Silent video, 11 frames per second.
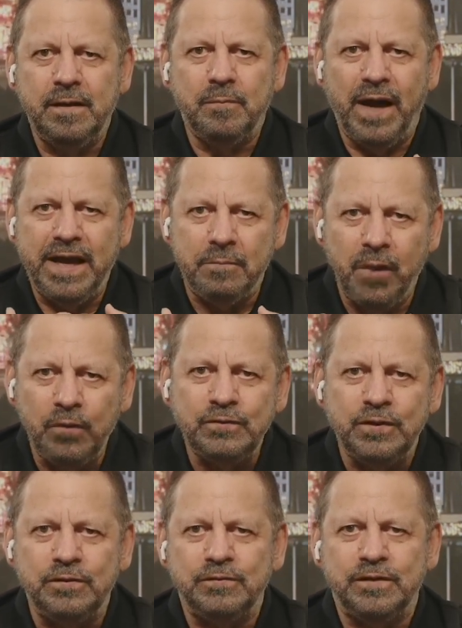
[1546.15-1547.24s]
my
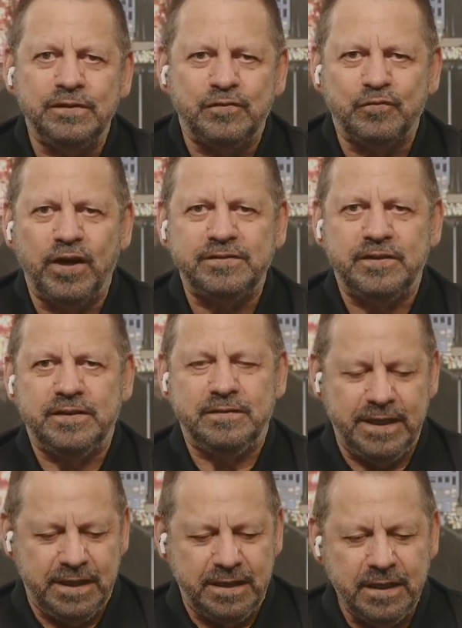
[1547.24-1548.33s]
emotional destruction,
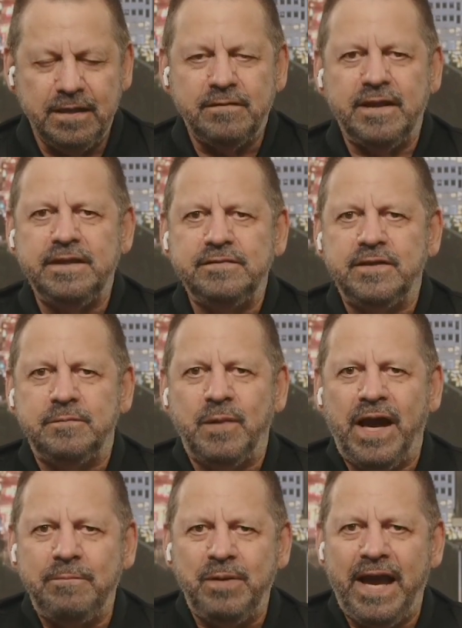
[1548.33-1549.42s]
the things in
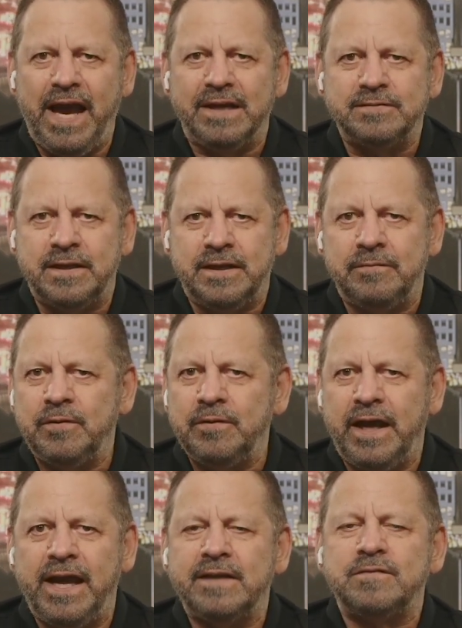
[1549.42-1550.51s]
my past that every
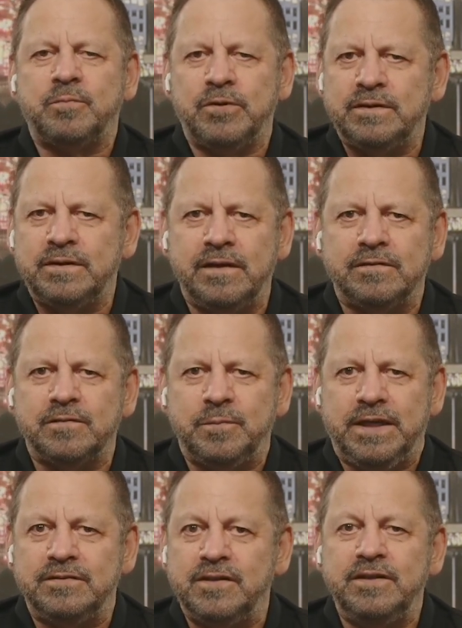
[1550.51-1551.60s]
expert tells
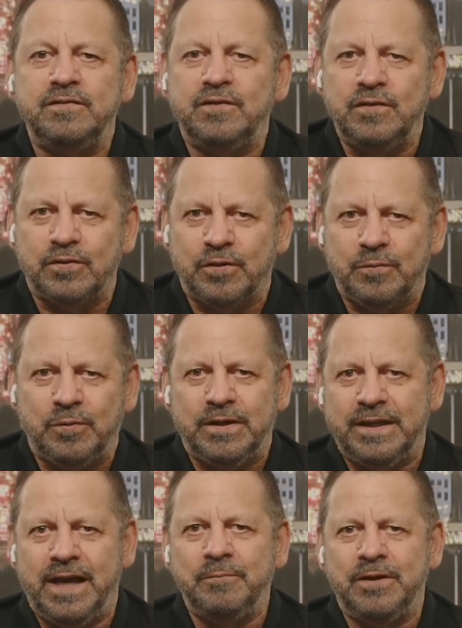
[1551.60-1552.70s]
me is incurable,
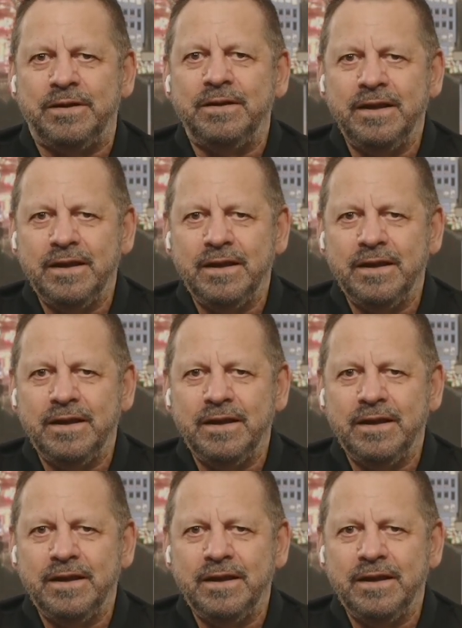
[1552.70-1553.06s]
and I'm going to